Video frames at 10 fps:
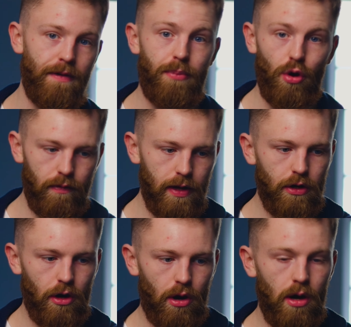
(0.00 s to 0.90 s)
improving
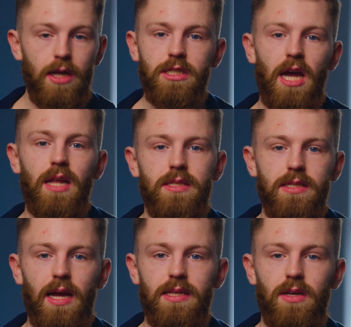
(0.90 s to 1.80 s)
your
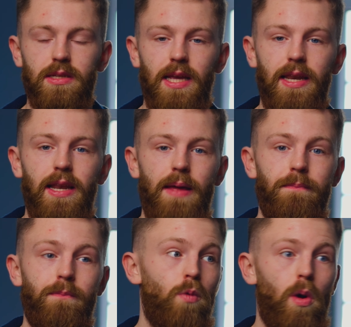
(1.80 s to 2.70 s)
chances of succeeding
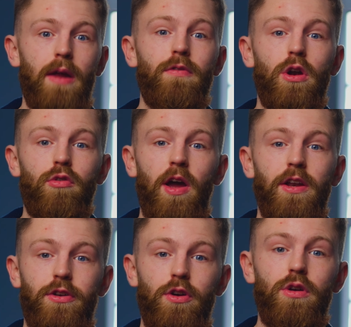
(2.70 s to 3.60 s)
in whatever you're trying
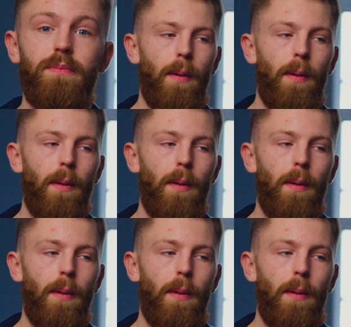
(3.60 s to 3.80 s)
to do,